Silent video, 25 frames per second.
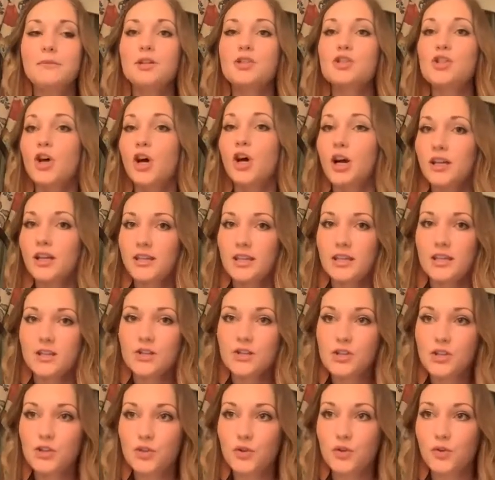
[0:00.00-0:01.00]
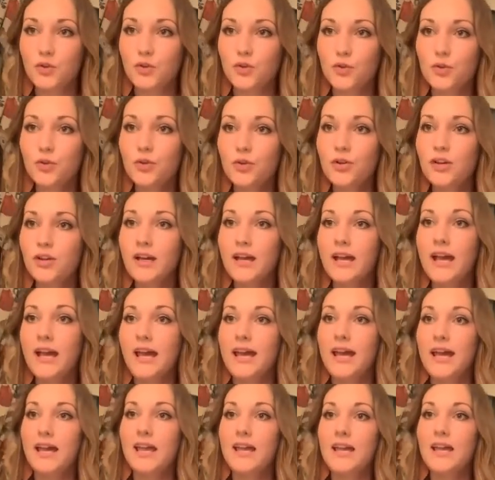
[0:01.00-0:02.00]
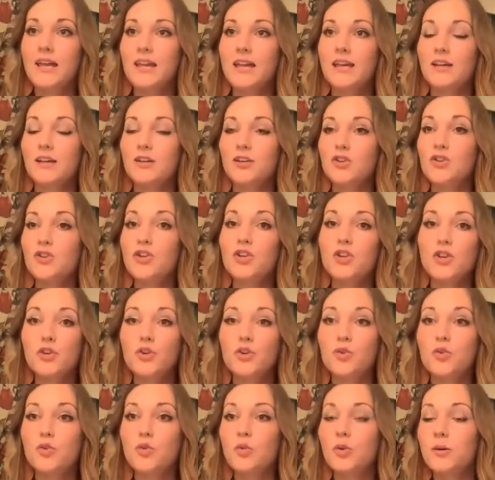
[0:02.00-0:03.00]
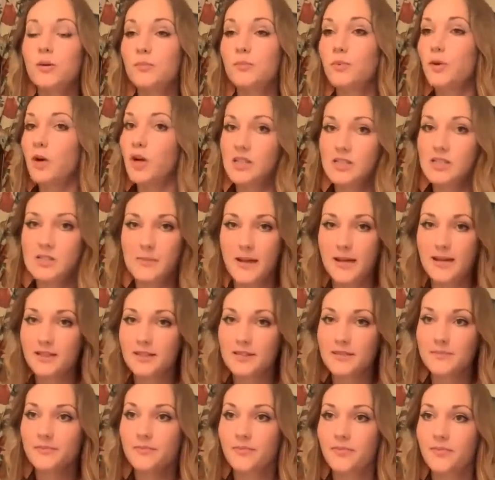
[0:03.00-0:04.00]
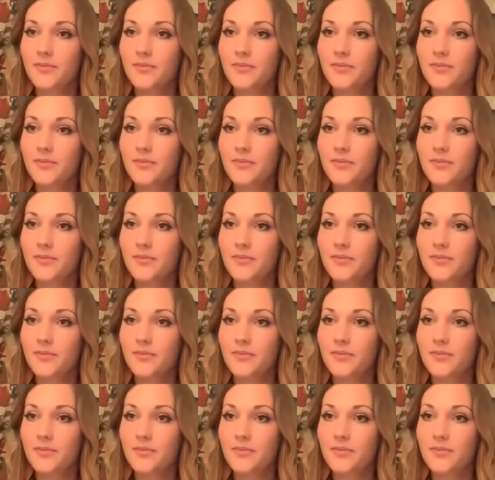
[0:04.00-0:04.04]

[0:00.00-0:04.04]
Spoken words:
talking to a new prospect,